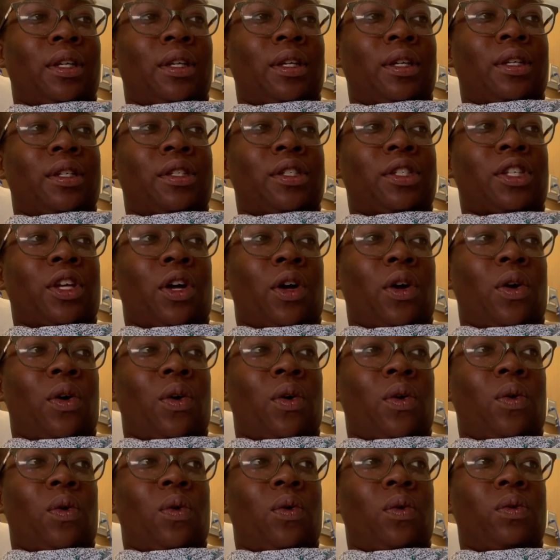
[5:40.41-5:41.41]

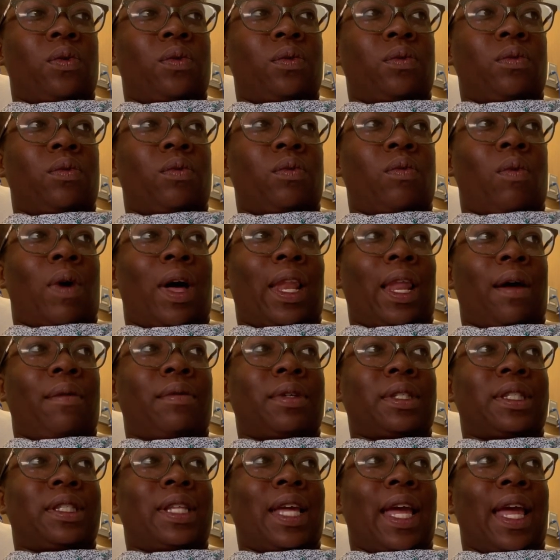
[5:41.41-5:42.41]
So while I
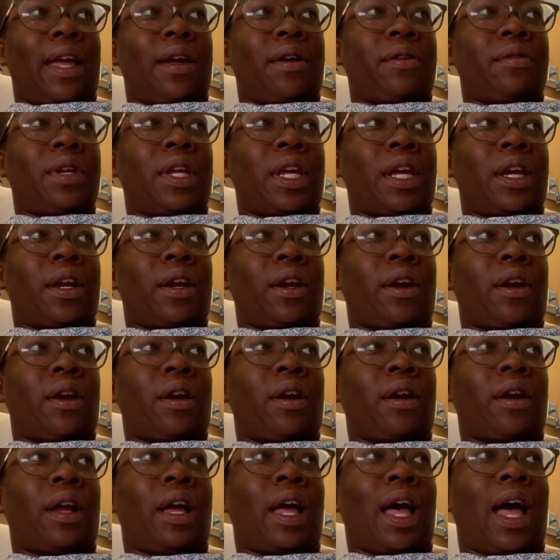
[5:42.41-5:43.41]
was down
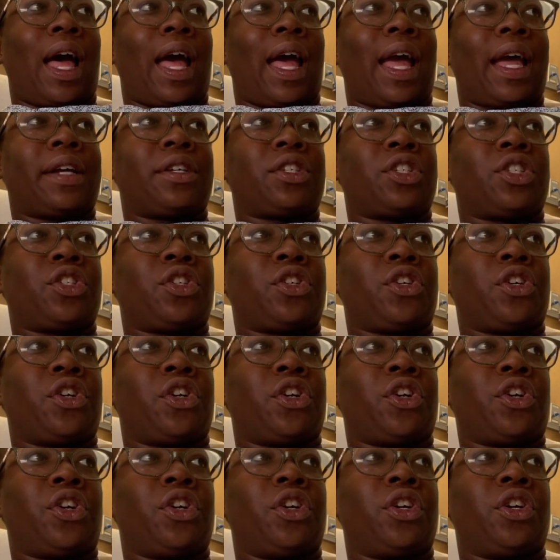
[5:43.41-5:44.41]
there, I asked
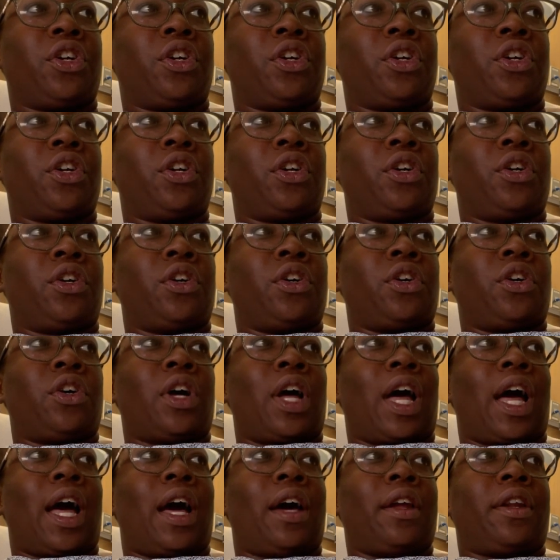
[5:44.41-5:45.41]
her,
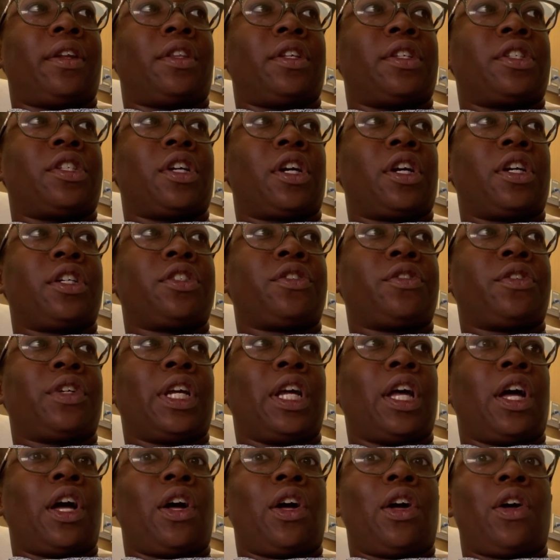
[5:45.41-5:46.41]
how did the surgery
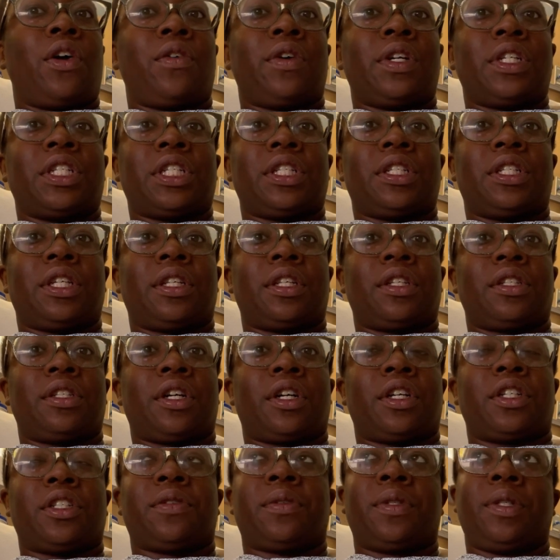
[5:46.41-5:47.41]
go? And she said the
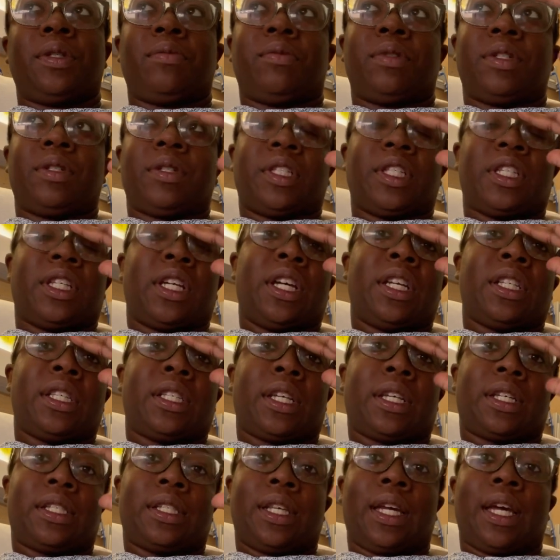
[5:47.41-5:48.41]
surgery was a
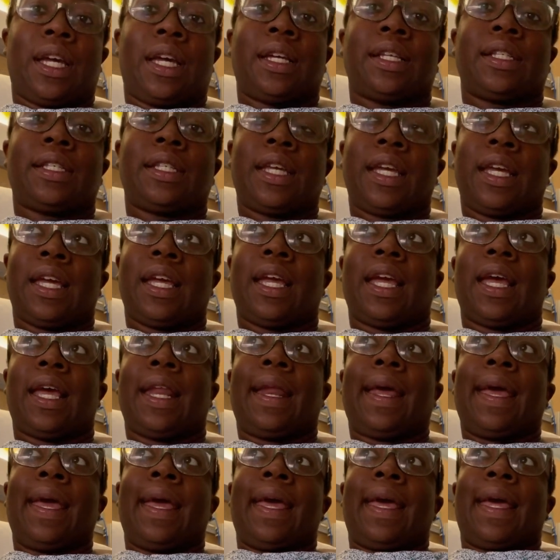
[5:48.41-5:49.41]
success,
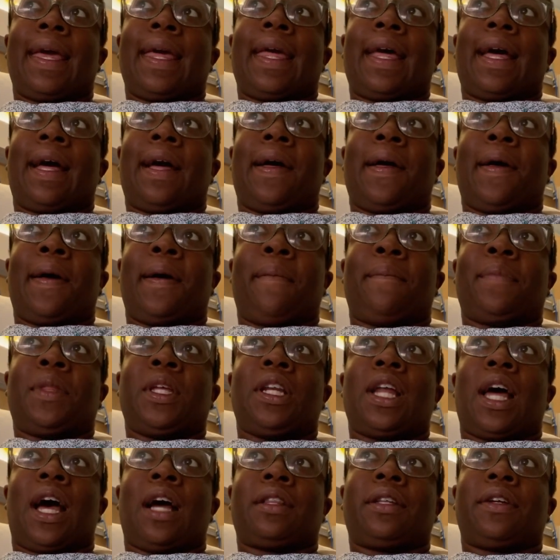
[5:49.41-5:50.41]
and the
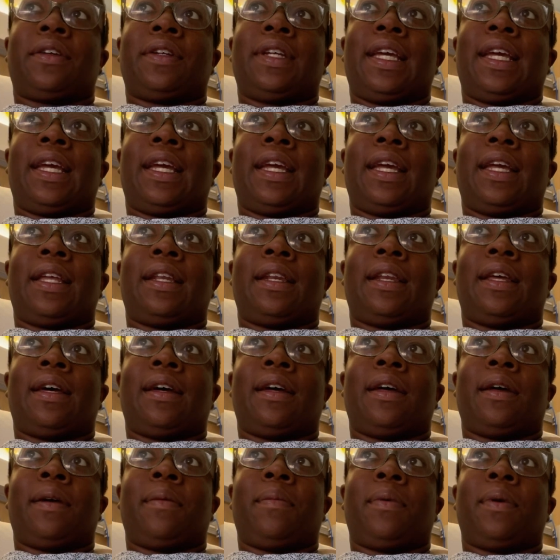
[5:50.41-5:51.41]
doctor did end
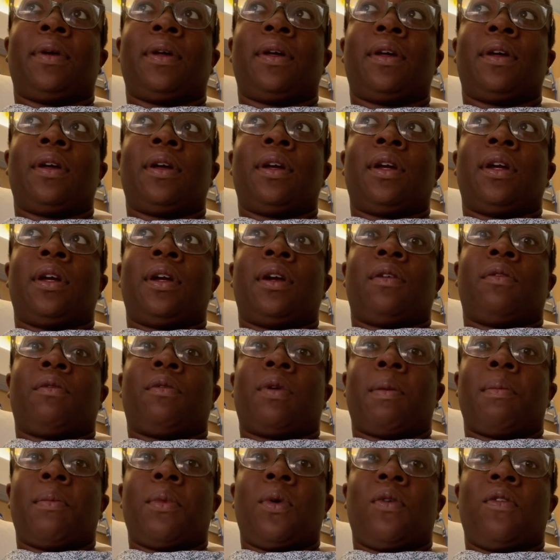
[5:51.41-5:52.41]
up
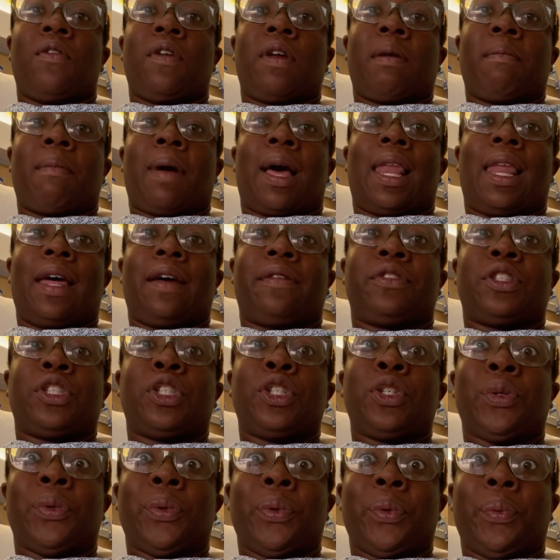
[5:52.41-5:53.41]
removing my left
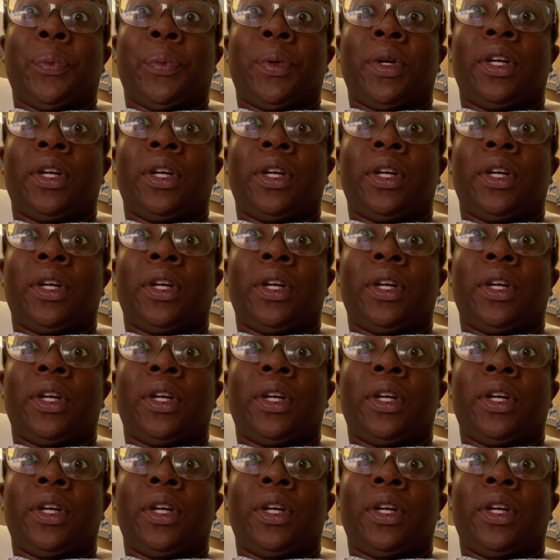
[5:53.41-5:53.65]
tube.